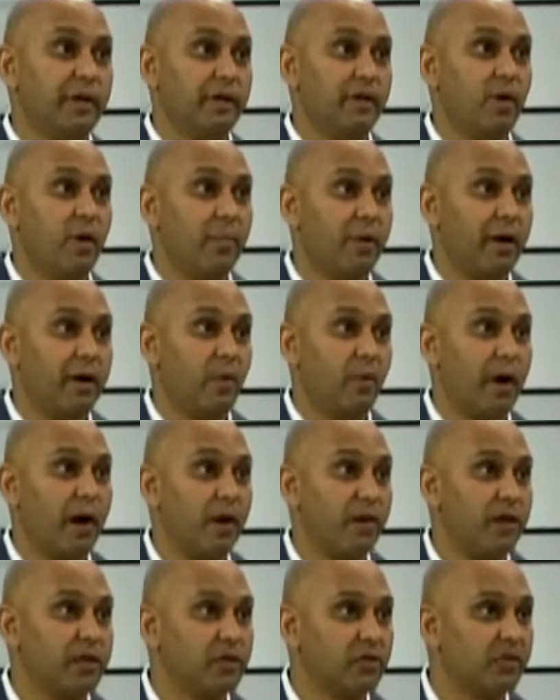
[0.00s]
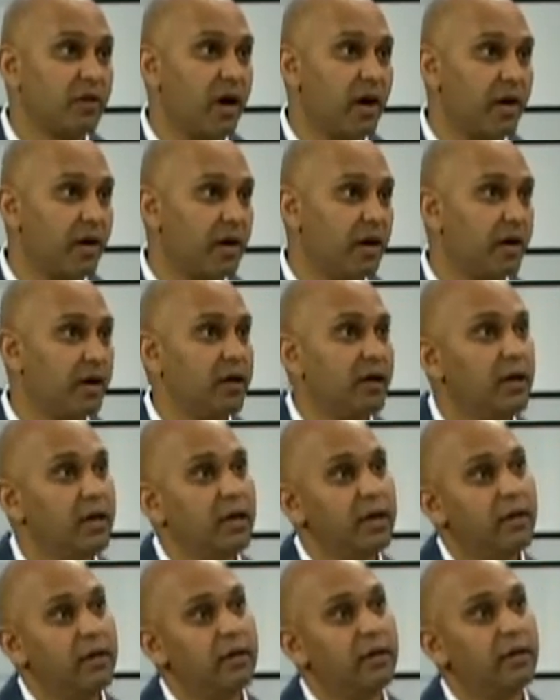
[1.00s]
no better way, unless you've got a
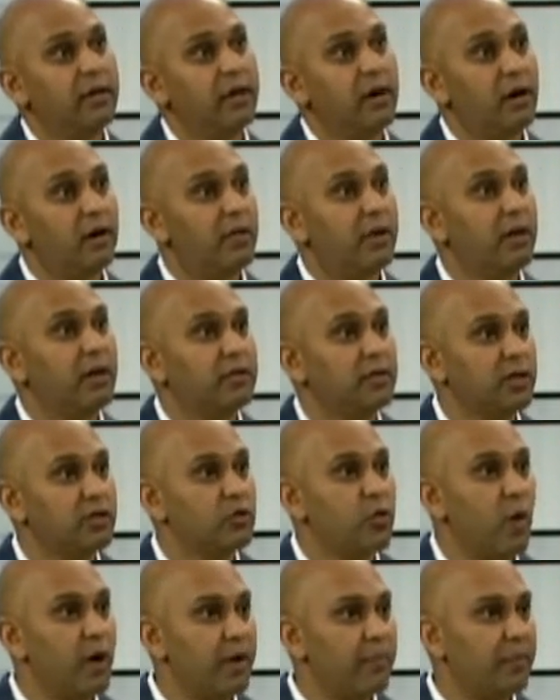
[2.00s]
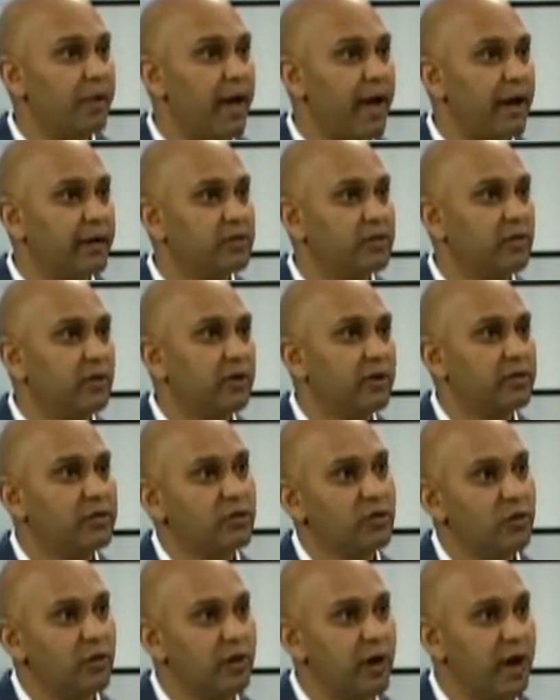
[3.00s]
20-plex or a
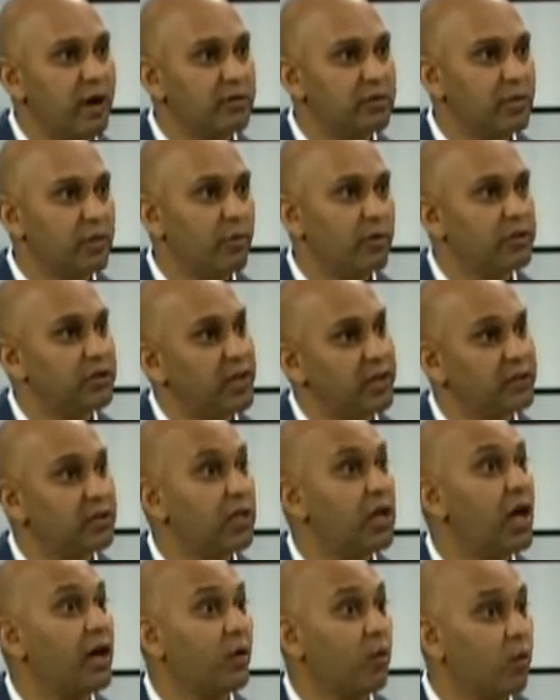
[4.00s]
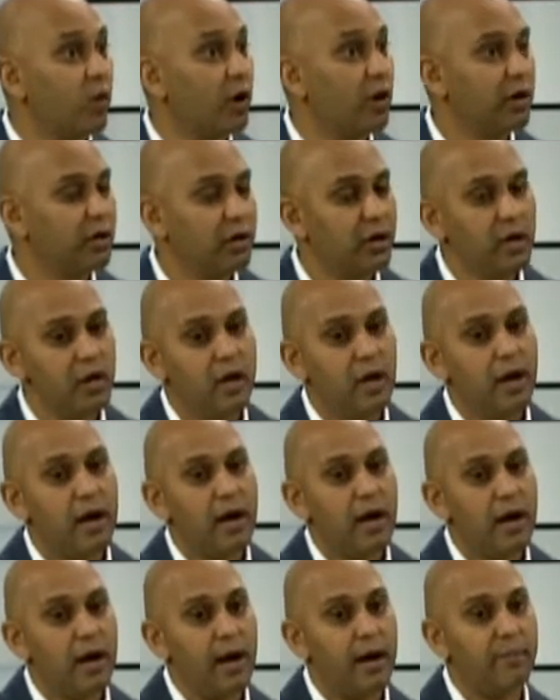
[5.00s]
student housing, which takes a lot of work,
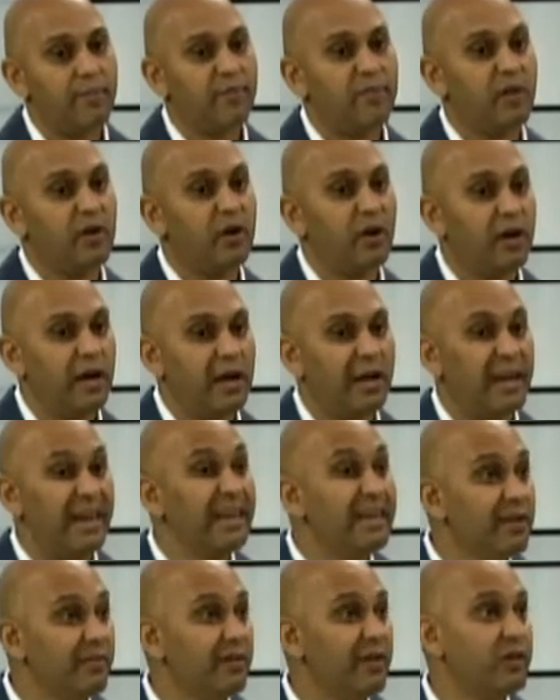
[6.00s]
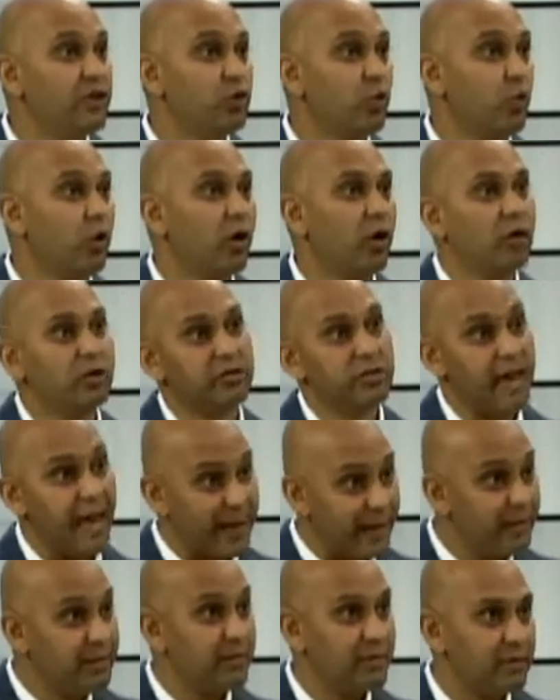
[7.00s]
for an individual
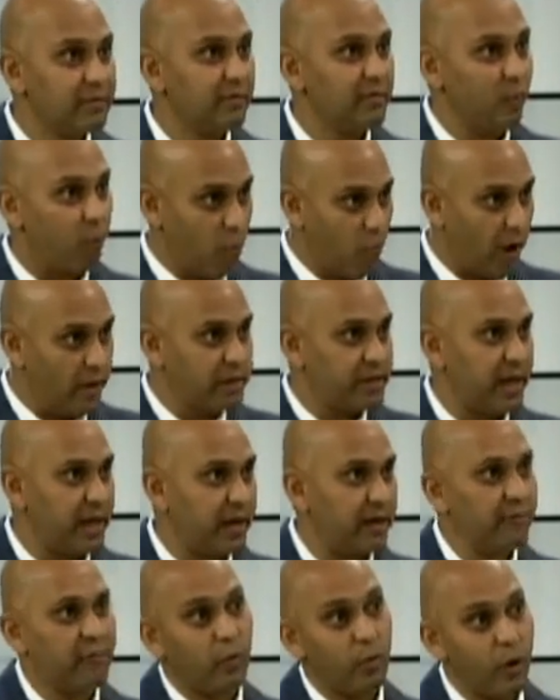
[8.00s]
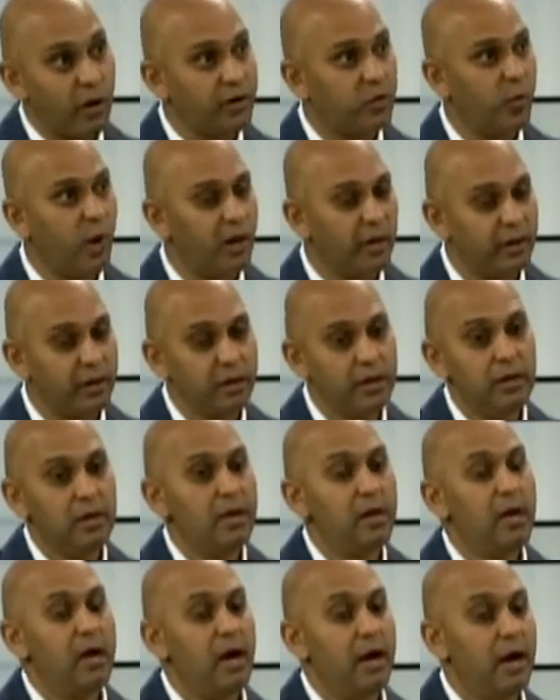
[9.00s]
tenant, from one tenant for one dwelling.
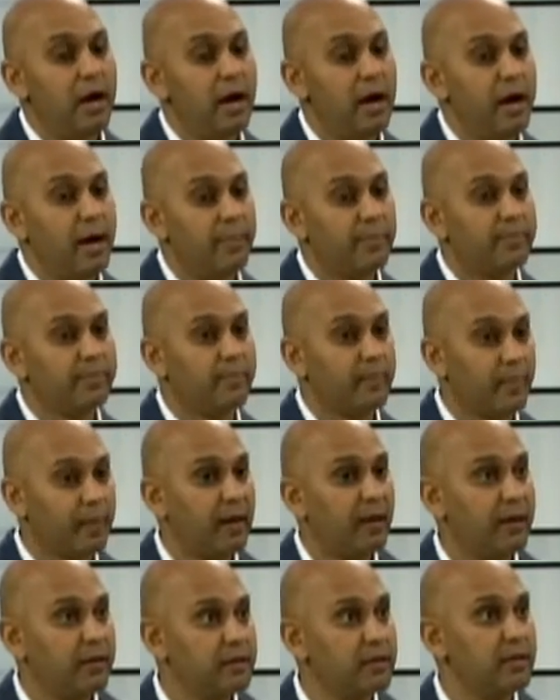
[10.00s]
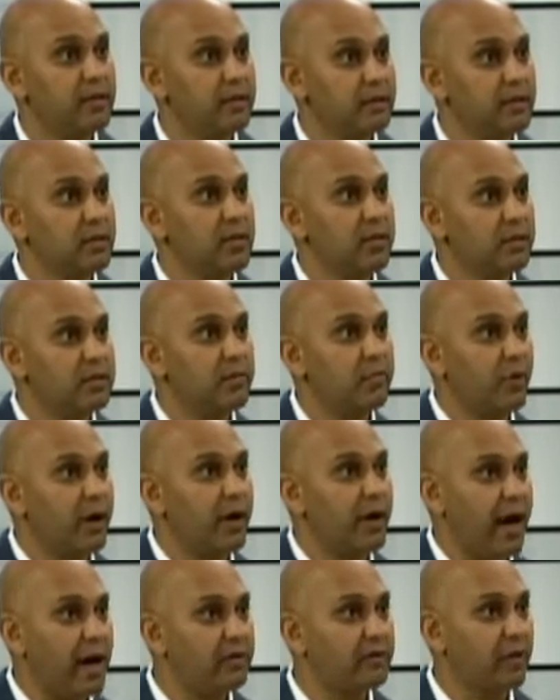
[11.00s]
It's some great
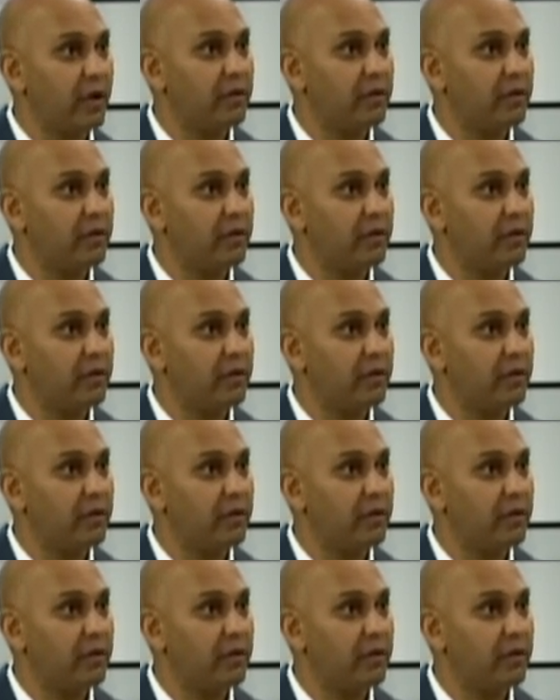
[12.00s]
cash flow.